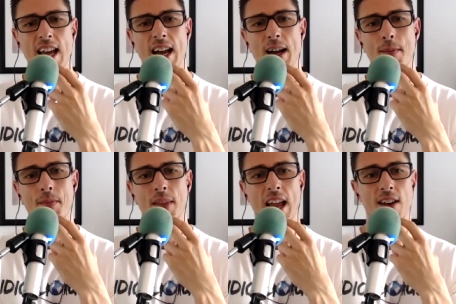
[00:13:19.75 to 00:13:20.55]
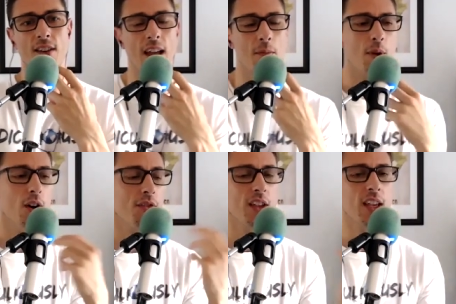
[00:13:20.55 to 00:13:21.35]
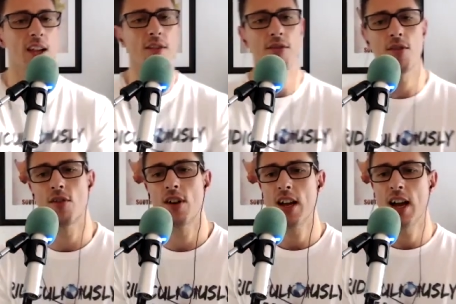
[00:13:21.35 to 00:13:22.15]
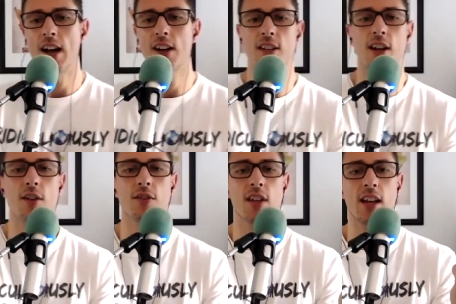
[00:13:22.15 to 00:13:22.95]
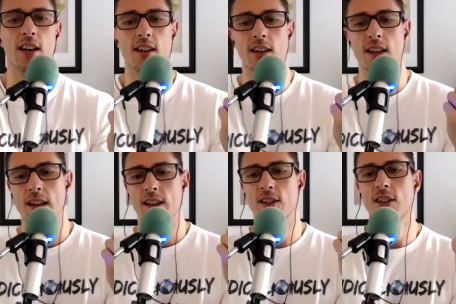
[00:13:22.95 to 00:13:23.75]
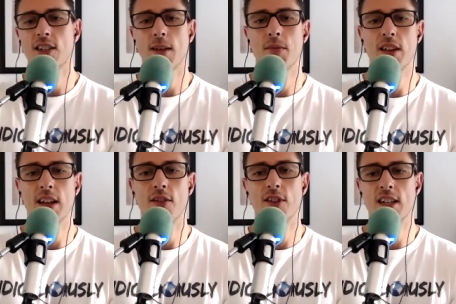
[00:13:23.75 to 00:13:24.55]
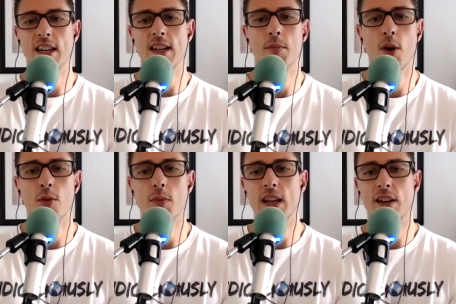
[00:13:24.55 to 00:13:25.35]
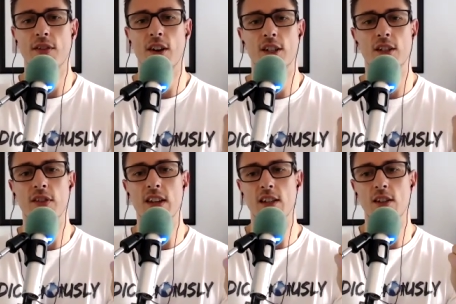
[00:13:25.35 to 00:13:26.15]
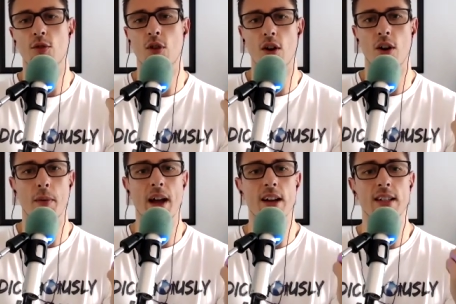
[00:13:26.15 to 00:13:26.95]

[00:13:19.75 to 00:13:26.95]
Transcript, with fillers: Um, and, and part of thinking for ourselves, and this is something obviously Beau being a philosopher, he's thought a lot about,